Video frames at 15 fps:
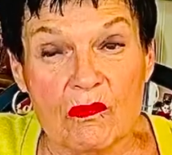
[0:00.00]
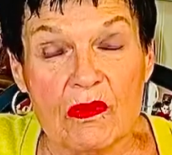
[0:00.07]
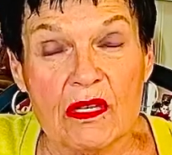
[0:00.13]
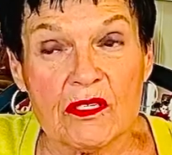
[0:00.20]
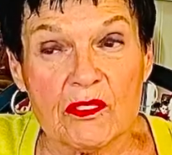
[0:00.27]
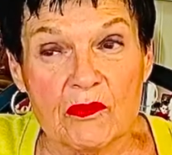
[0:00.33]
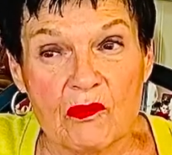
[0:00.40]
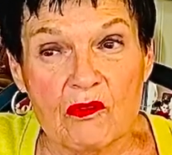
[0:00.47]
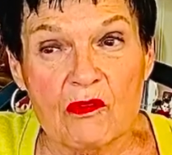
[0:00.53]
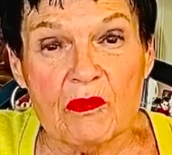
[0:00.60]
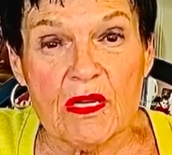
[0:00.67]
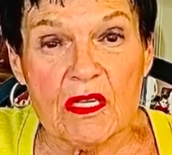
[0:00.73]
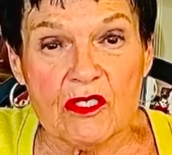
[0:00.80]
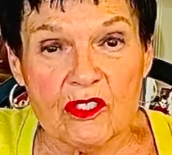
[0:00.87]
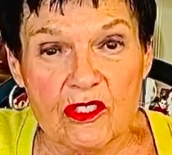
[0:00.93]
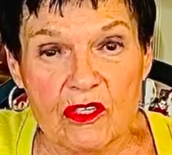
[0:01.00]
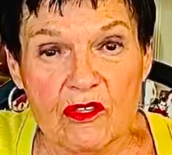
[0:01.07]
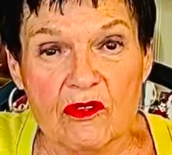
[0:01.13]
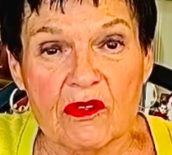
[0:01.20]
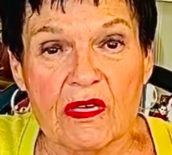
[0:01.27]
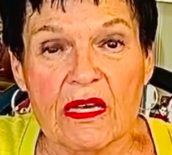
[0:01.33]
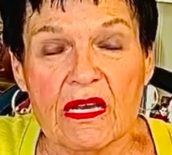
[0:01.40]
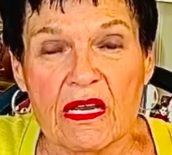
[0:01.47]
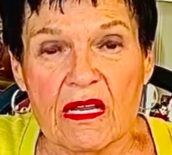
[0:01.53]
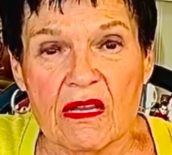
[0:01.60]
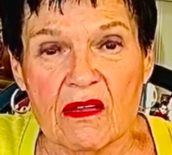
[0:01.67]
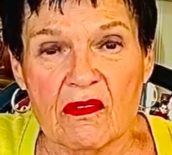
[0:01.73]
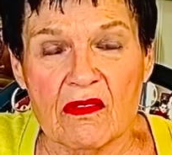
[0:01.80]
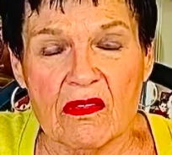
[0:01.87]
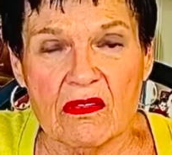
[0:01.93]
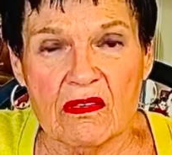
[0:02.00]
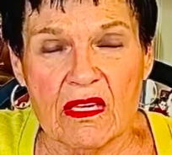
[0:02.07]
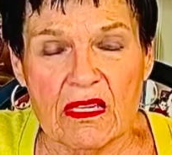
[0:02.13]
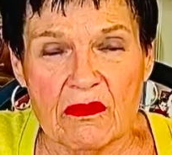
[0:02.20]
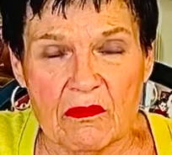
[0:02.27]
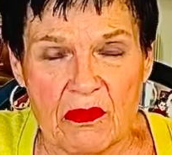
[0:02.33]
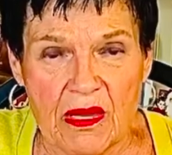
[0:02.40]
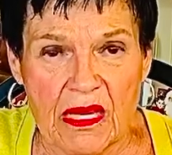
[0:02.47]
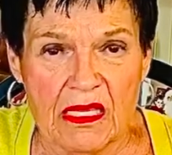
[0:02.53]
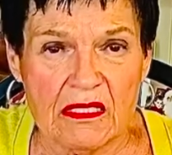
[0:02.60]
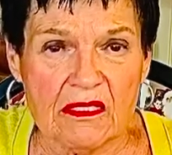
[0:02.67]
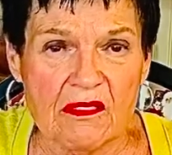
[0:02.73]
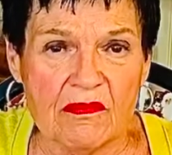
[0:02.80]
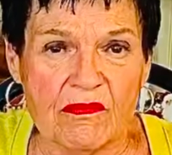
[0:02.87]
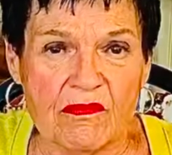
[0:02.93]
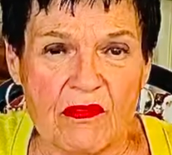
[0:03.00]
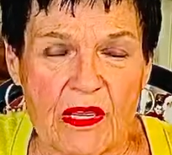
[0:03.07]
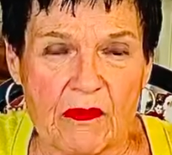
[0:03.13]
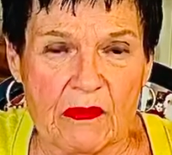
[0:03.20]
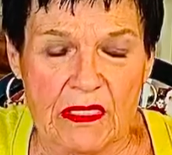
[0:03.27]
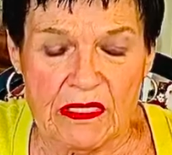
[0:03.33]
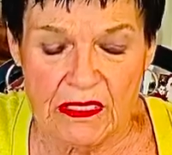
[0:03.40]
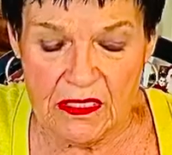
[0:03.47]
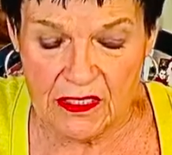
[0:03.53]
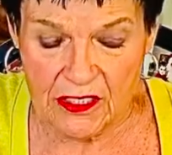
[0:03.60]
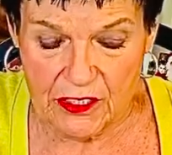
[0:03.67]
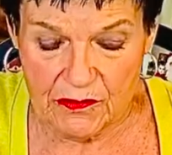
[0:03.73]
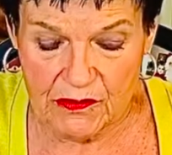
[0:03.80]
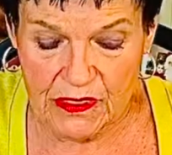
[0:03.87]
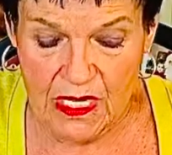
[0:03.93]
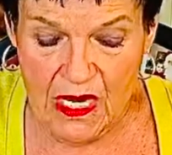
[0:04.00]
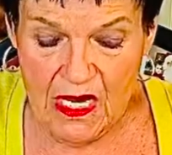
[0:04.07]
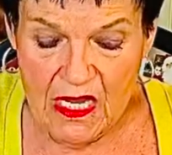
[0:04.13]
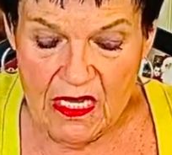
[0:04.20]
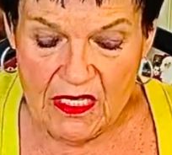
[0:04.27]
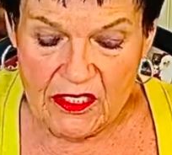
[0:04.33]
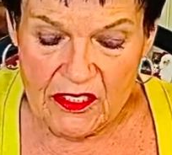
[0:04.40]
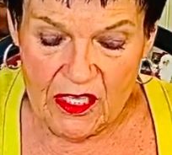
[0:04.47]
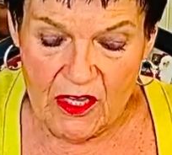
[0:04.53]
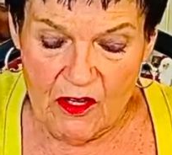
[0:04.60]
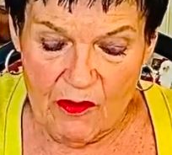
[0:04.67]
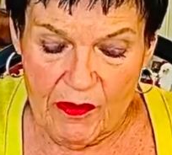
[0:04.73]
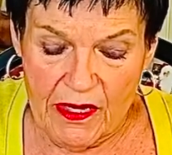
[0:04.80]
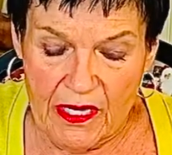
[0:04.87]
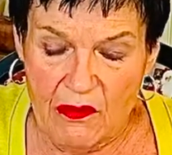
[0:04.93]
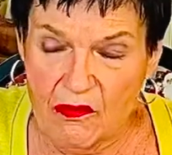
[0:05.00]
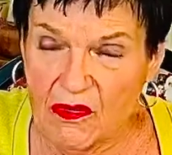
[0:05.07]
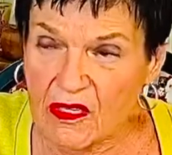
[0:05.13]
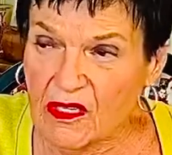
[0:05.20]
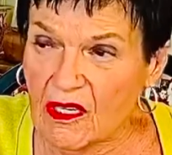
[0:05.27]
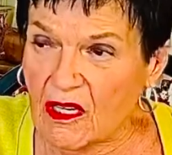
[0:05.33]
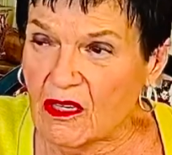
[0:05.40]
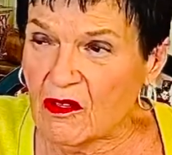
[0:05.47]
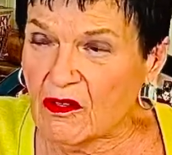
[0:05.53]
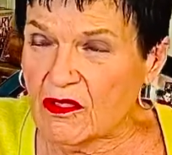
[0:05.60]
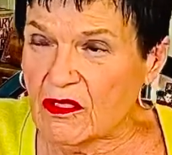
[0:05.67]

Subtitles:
but it's more about children and how the impact of family systems. But I want to talk